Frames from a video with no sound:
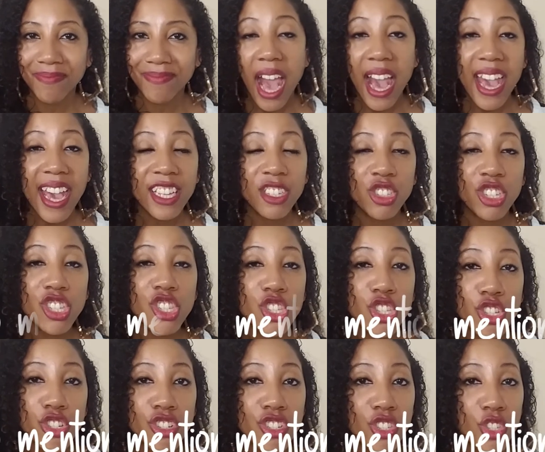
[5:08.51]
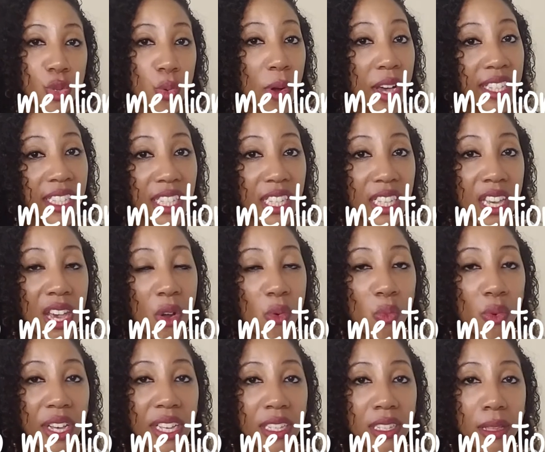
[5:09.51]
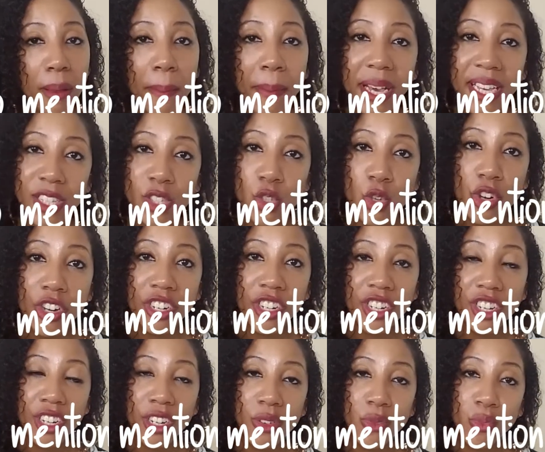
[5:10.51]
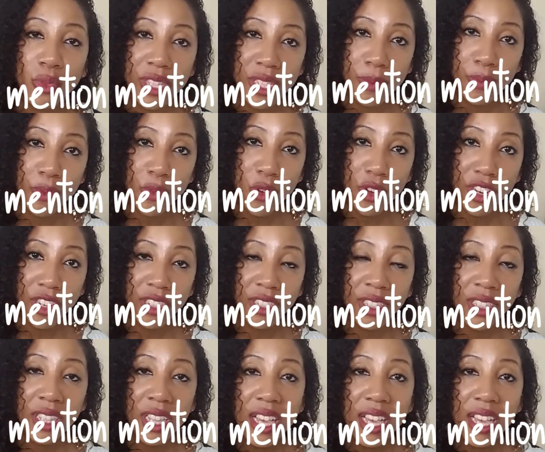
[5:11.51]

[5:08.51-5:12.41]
I had just turned twenty when my daughter was born.